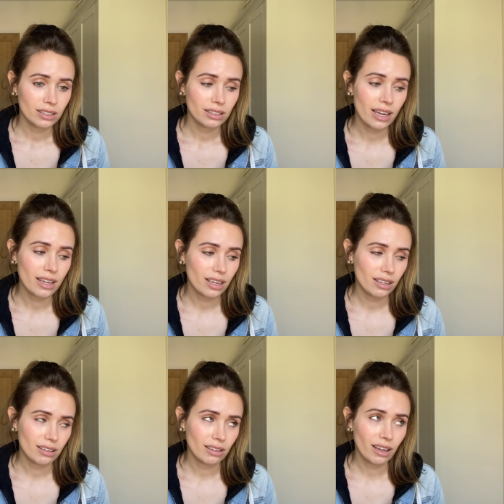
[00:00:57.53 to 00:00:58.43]
Like
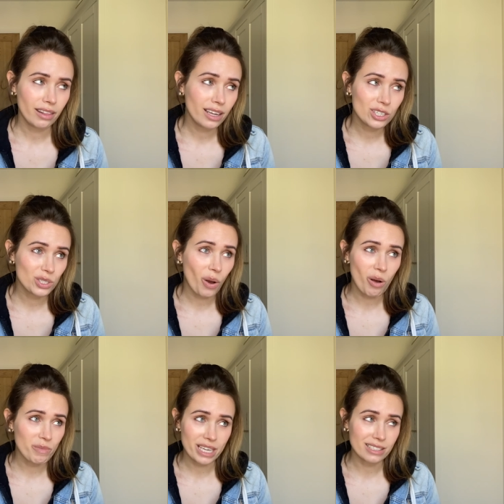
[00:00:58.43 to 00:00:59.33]
I think he just
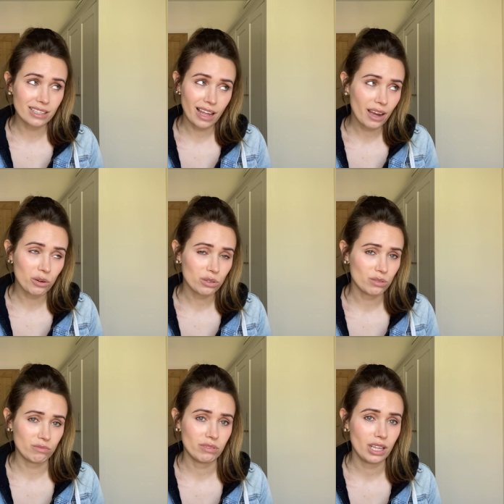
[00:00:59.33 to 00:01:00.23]
called me a slag or
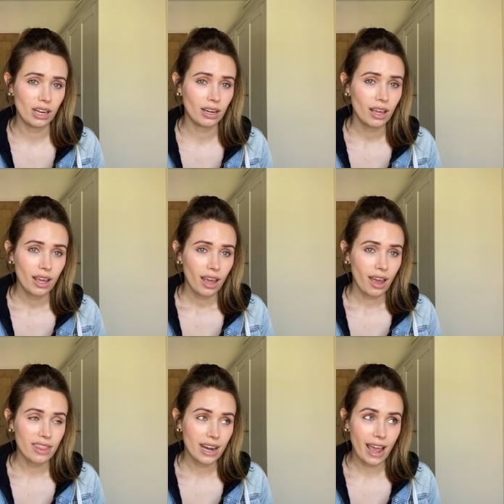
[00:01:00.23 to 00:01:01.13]
something.
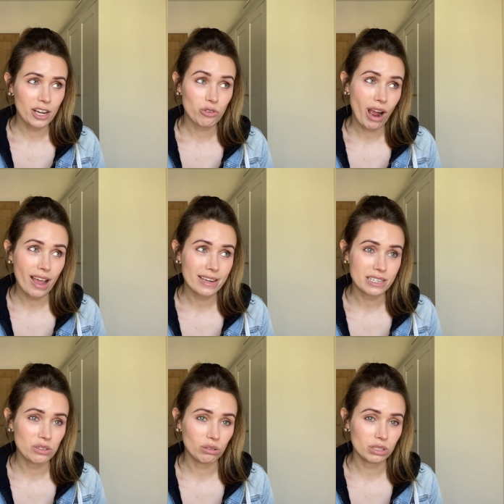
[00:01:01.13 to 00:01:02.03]
And then I cried
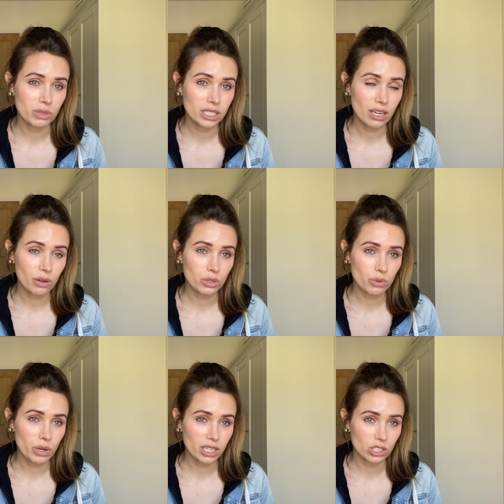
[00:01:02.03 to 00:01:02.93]
and told him his dick was a
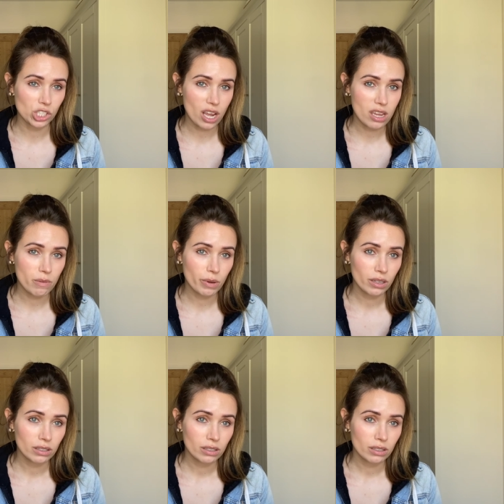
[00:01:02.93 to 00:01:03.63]
weird shape,